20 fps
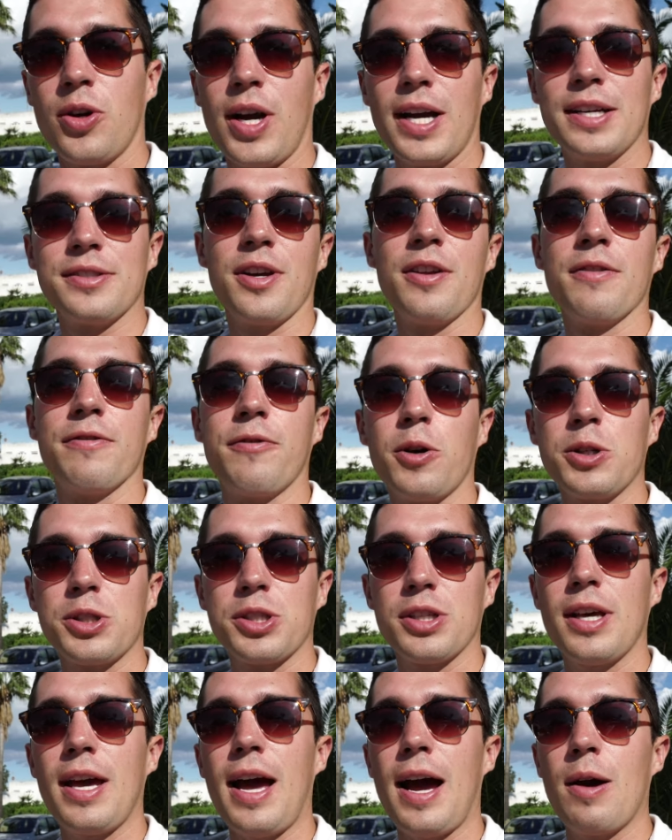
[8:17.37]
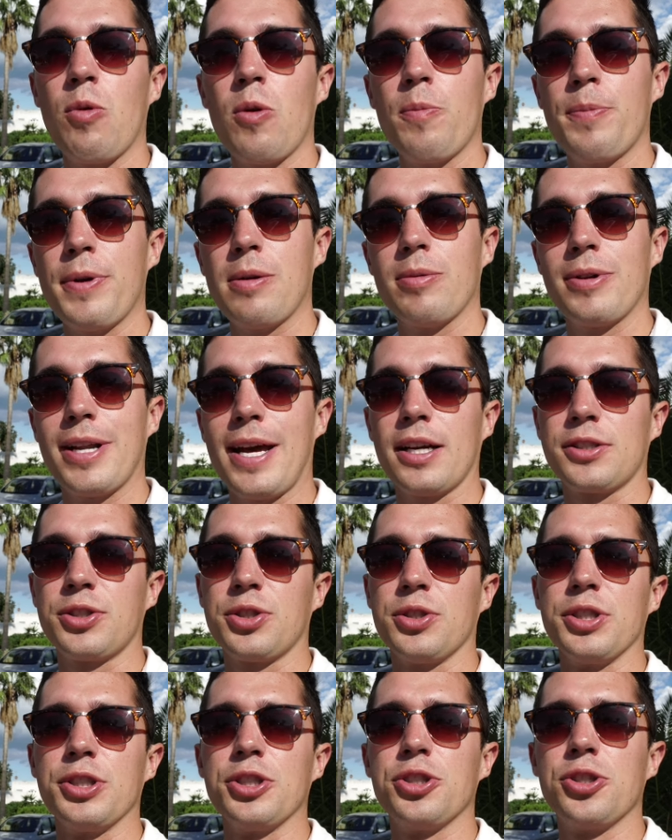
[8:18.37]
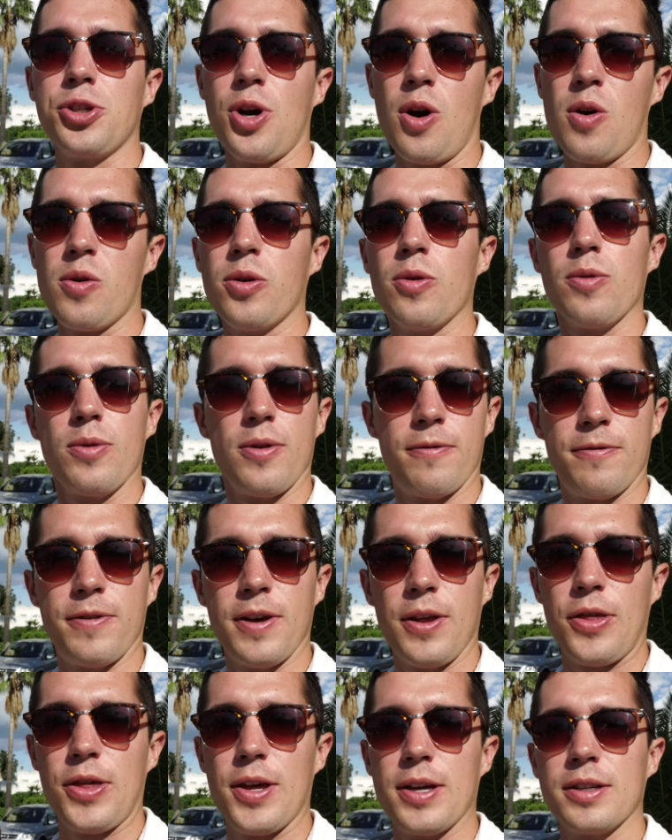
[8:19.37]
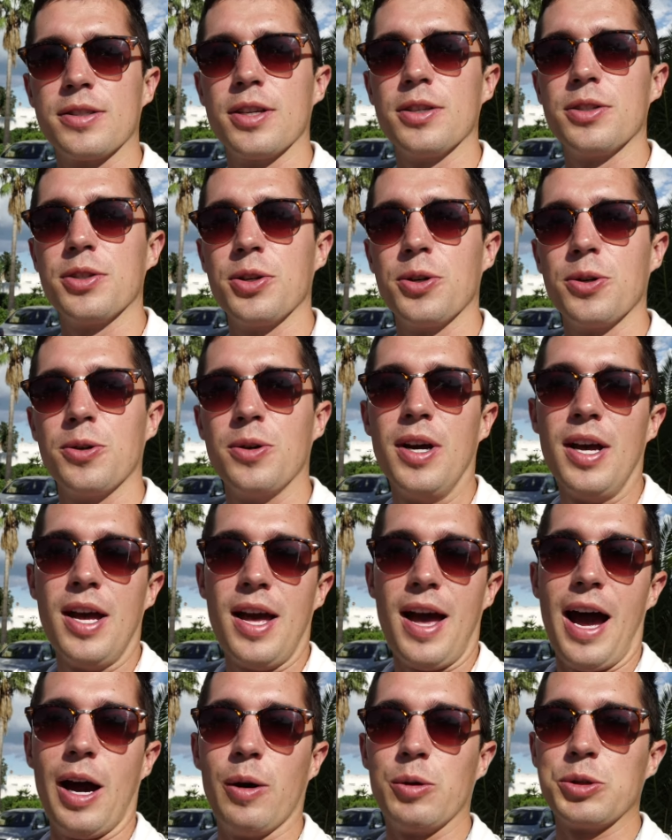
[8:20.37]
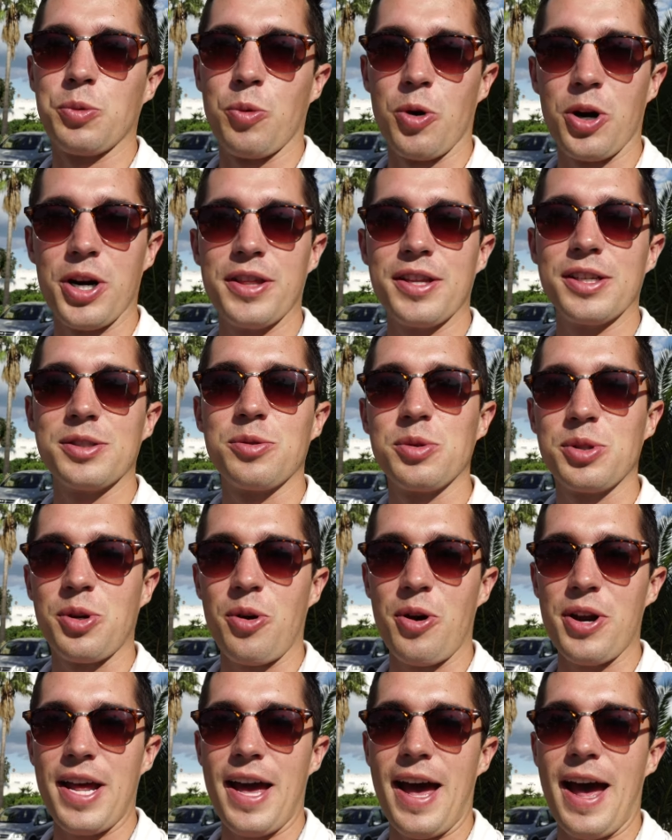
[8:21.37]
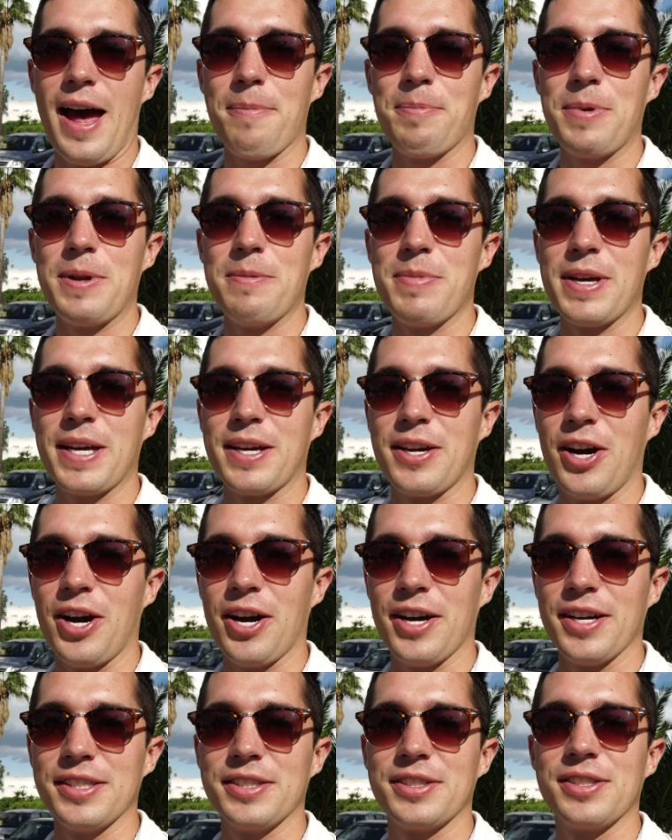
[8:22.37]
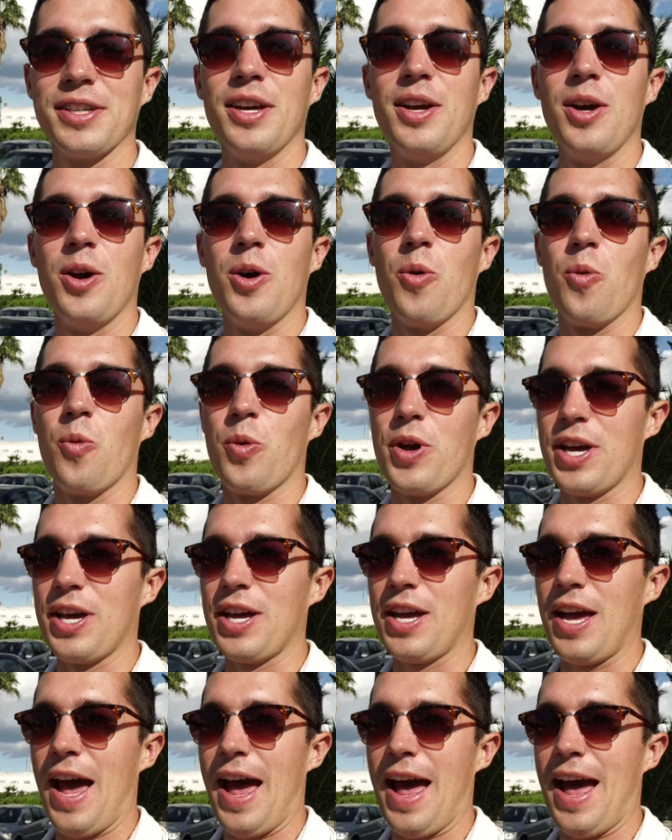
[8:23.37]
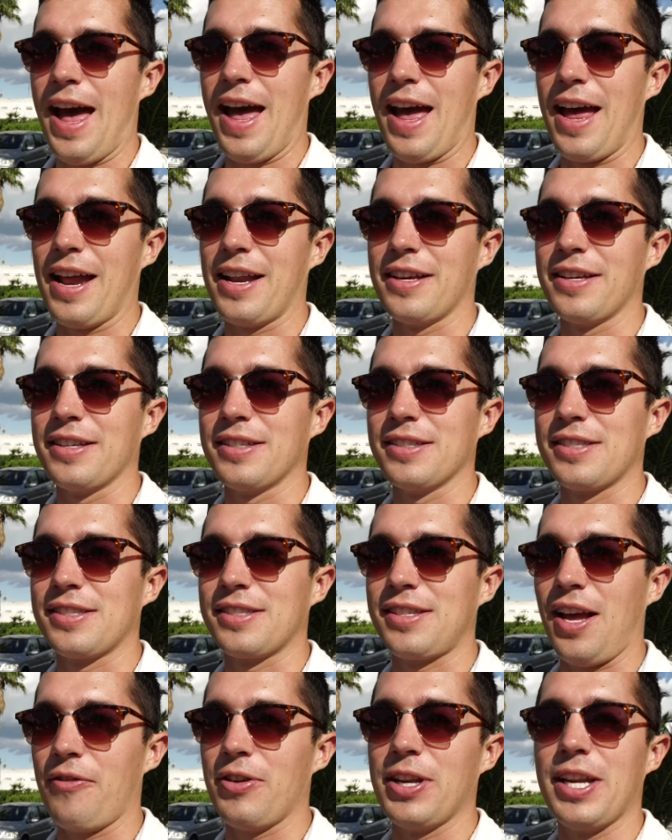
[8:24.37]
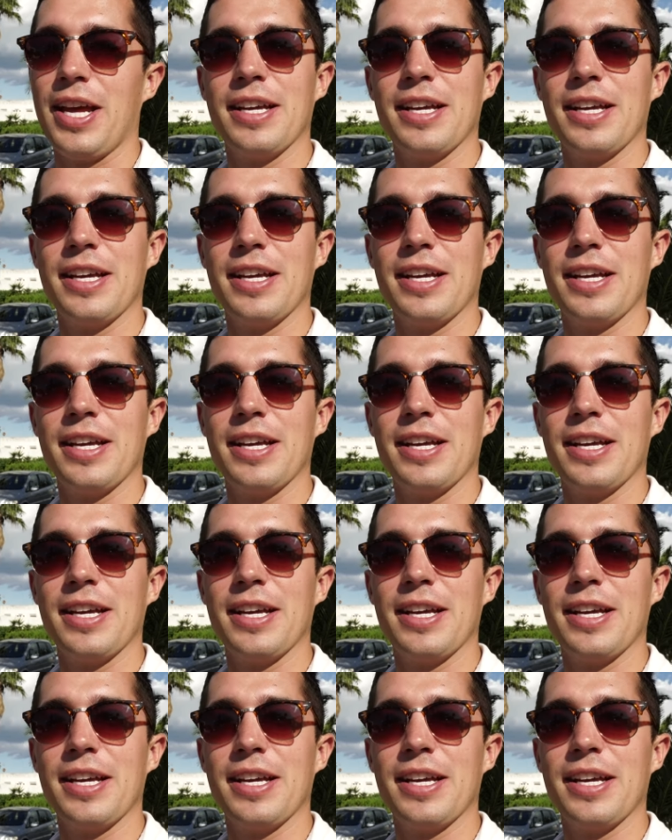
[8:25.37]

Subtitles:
So guys, unfortunately, I won't be able to actually show you the fifth thing to do. I was worried this was going to happen because we had 7